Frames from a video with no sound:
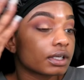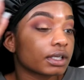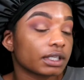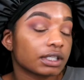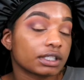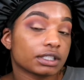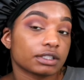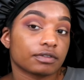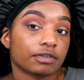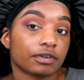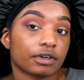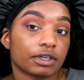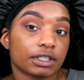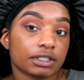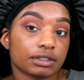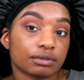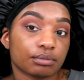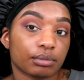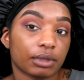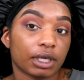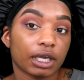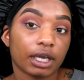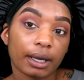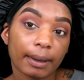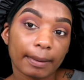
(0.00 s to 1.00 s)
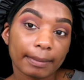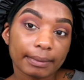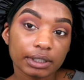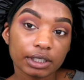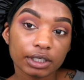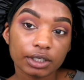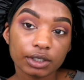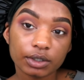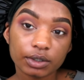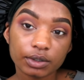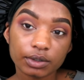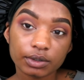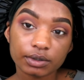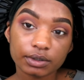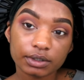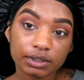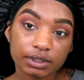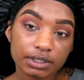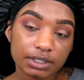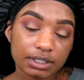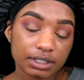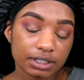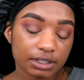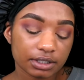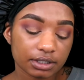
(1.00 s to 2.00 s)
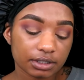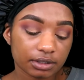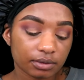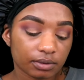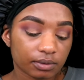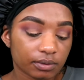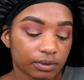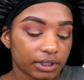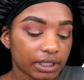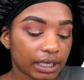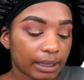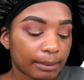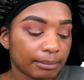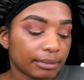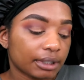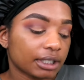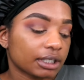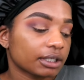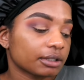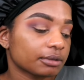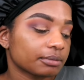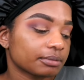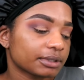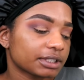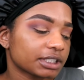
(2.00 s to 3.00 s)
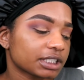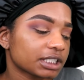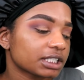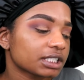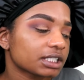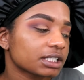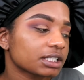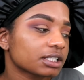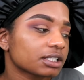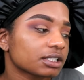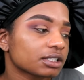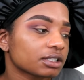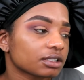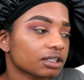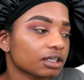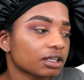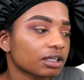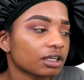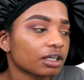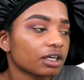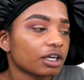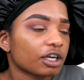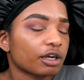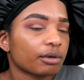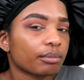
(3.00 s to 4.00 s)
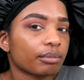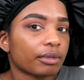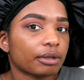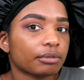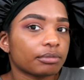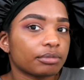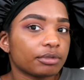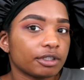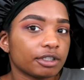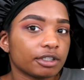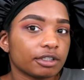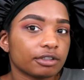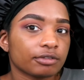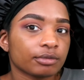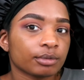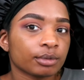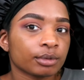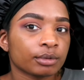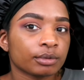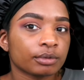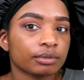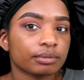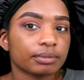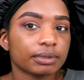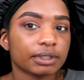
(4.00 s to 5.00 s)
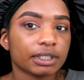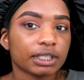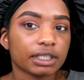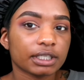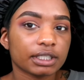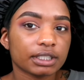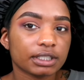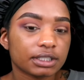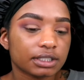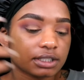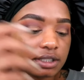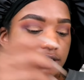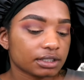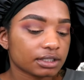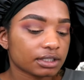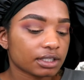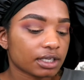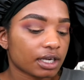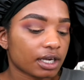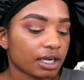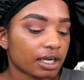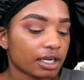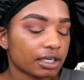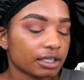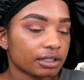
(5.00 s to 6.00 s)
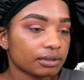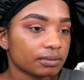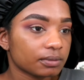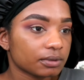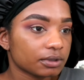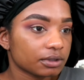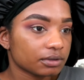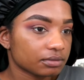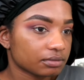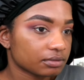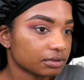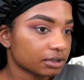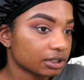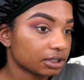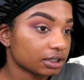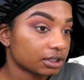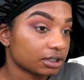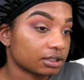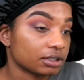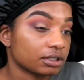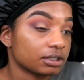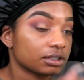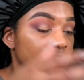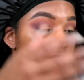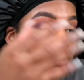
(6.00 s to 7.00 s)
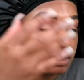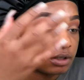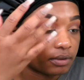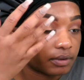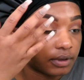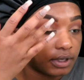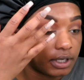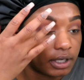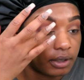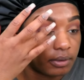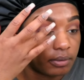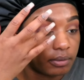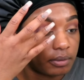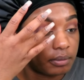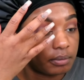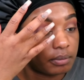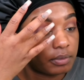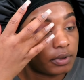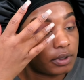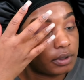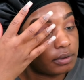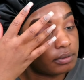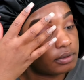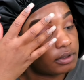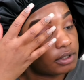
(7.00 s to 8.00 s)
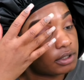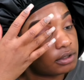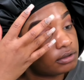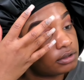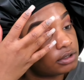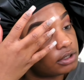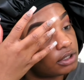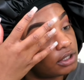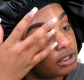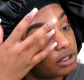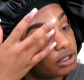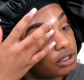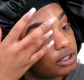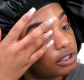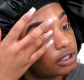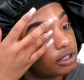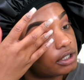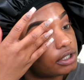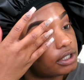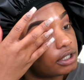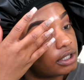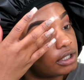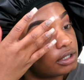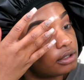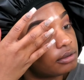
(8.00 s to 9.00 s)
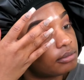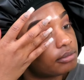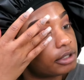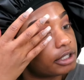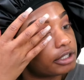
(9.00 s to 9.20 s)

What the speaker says: as far as makeup goes. Well, not makeup, but just my beauty room, because I was really into sewing at one point when I was younger, and then